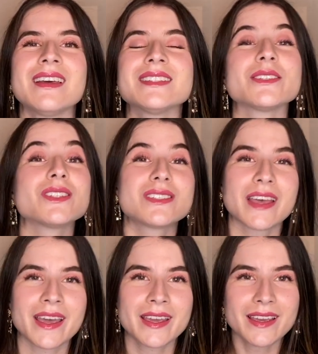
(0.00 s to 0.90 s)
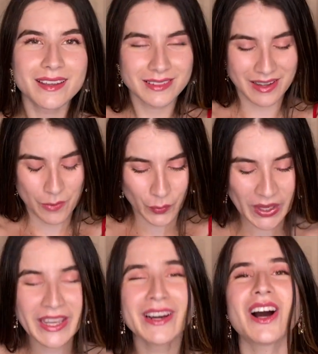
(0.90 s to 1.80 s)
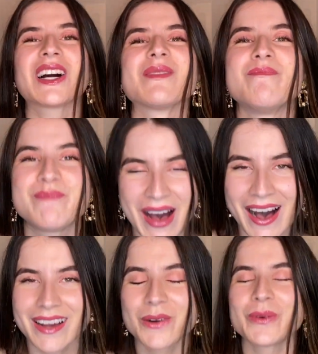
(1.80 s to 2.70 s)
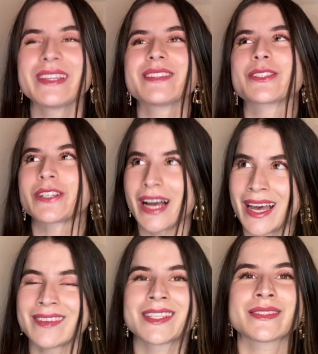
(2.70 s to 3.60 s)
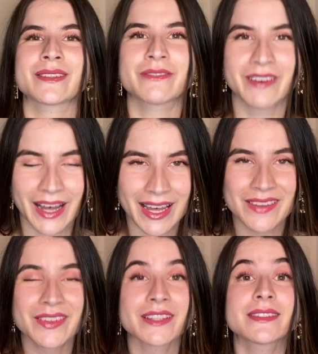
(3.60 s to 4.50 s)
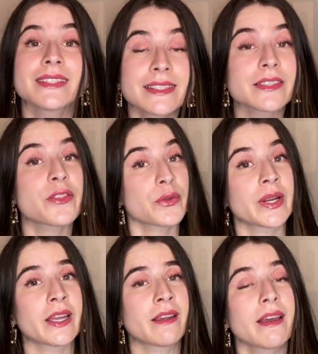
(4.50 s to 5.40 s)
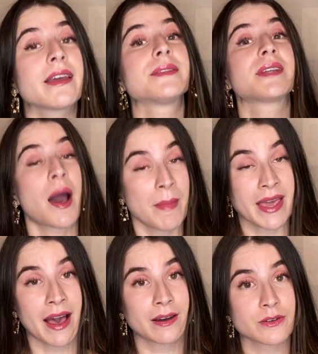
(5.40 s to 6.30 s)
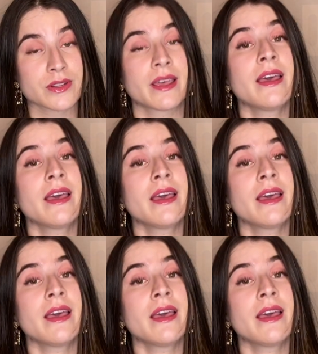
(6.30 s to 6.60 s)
So today, we are back with Drive to Survive because season 3 is coming out